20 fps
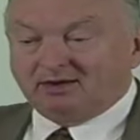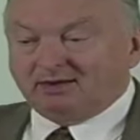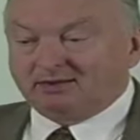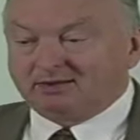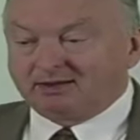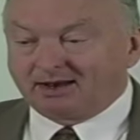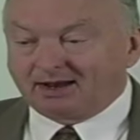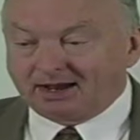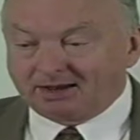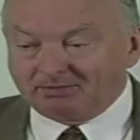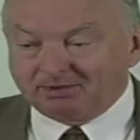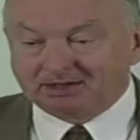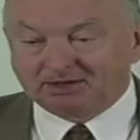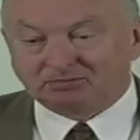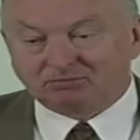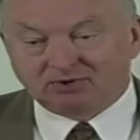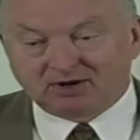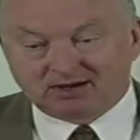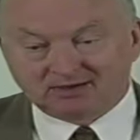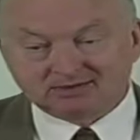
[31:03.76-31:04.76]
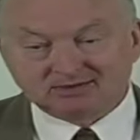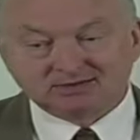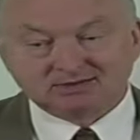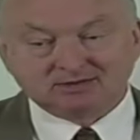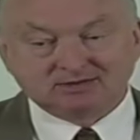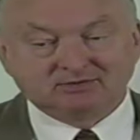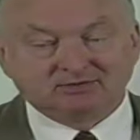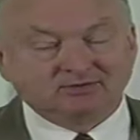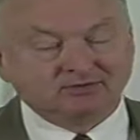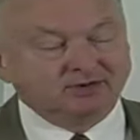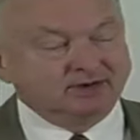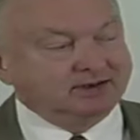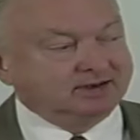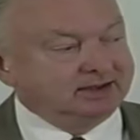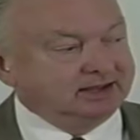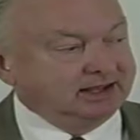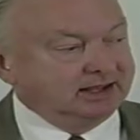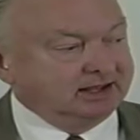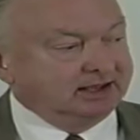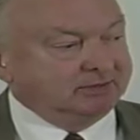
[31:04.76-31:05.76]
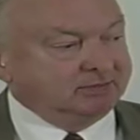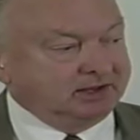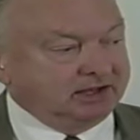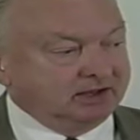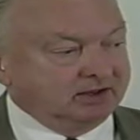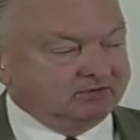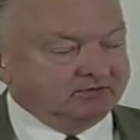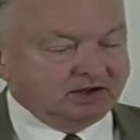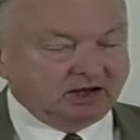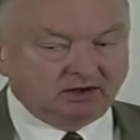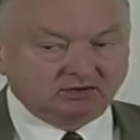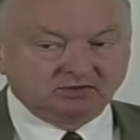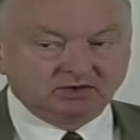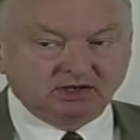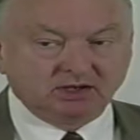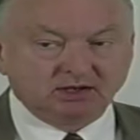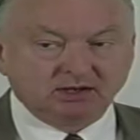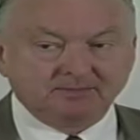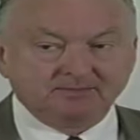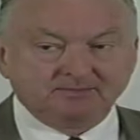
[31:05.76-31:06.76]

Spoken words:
that I'm in the process of being involved in.